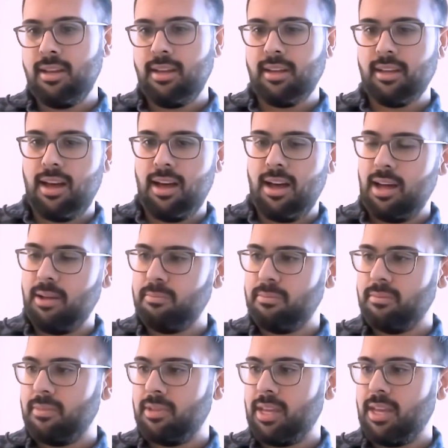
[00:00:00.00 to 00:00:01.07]
in
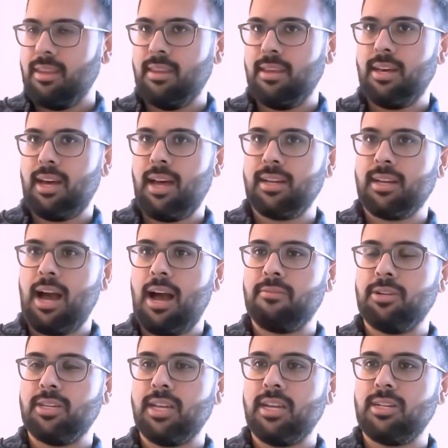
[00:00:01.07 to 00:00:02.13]
that
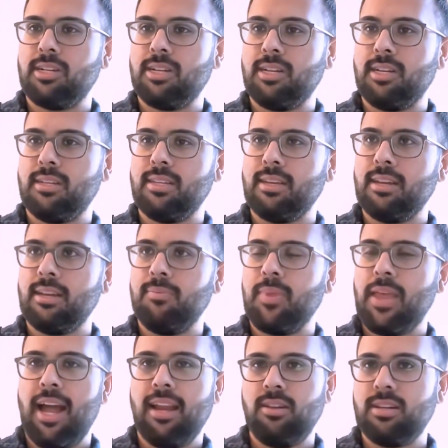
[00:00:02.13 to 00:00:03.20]
conversation is,
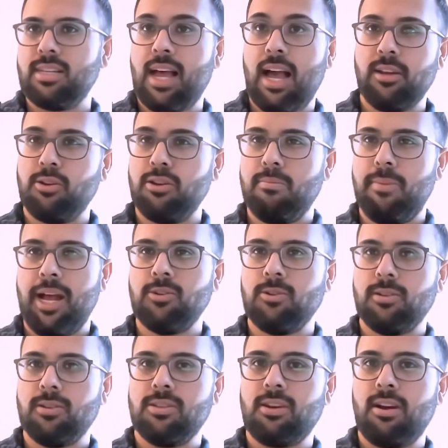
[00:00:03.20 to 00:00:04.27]
how do you decide who your badge
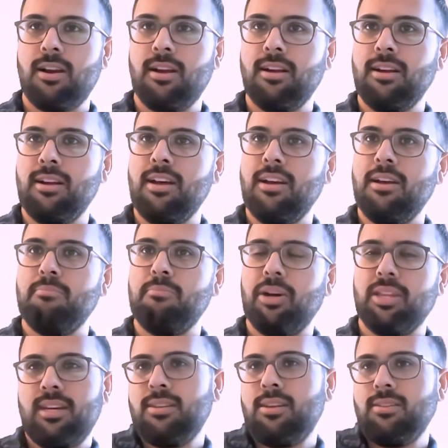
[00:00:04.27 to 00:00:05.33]
holders are? But
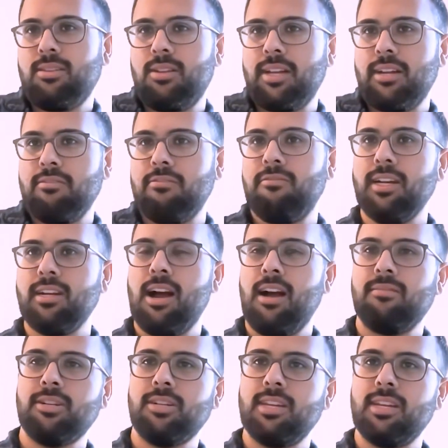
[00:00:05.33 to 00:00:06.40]
that's also like a fun
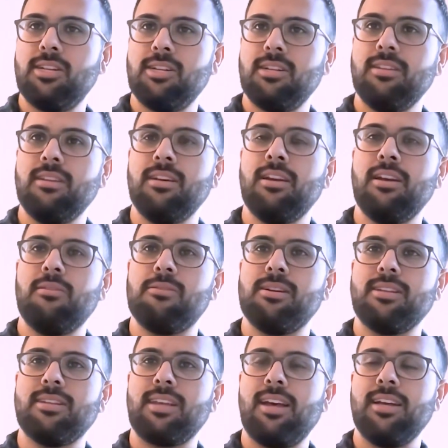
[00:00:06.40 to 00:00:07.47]
conversation where
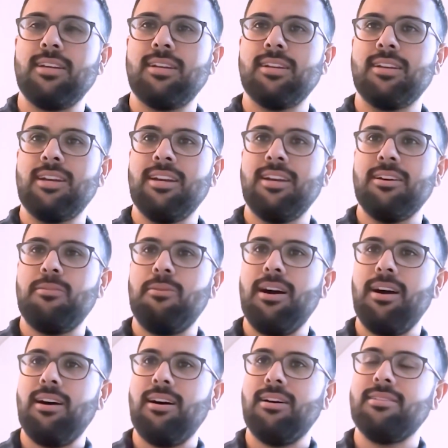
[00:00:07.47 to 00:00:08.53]
it's like,
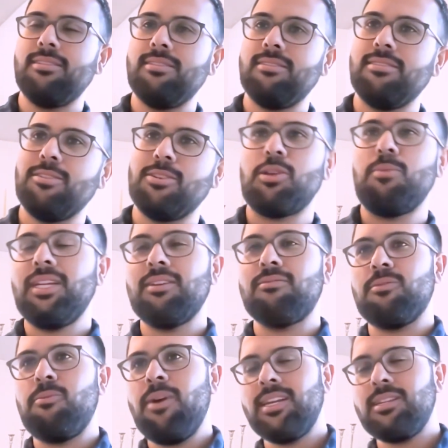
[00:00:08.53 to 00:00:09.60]
well, there's so many
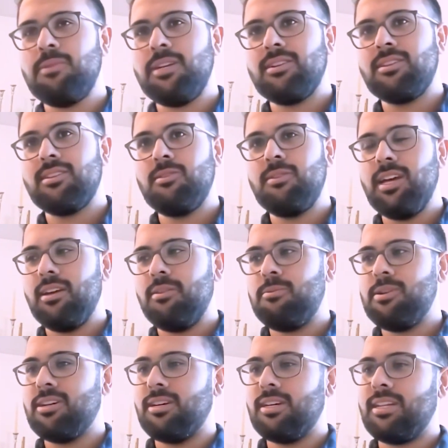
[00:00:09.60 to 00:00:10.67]
different ways we could do it. We
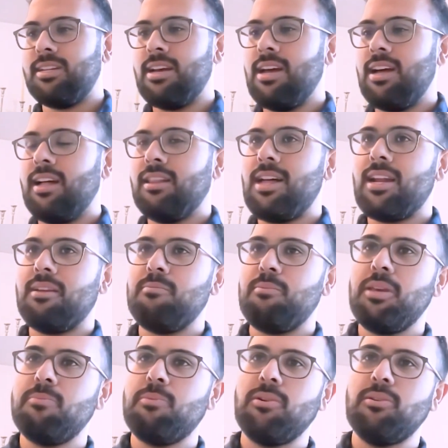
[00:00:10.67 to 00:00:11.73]
could let in
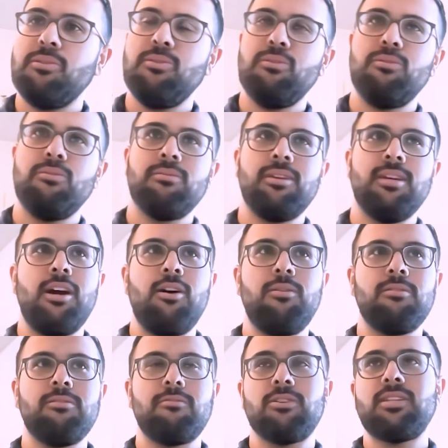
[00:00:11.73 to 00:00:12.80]
people who,
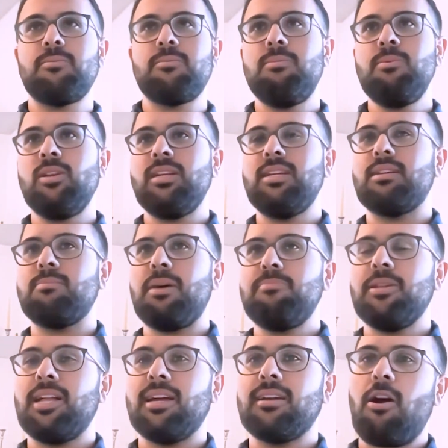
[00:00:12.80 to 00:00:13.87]
for some communities, it might be
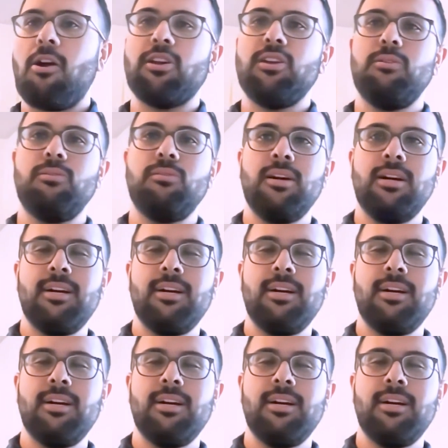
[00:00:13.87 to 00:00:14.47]
like, do